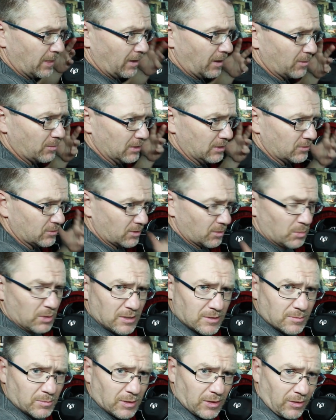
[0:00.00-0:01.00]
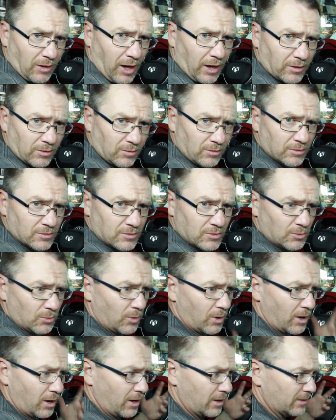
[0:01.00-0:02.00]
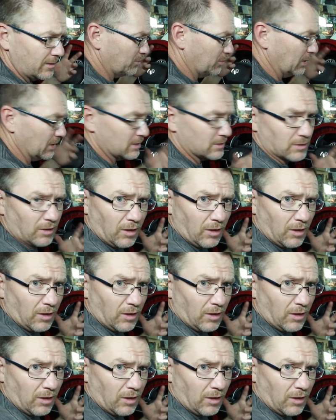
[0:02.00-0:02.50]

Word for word: I mean, you can be as methodical as you want, but it's a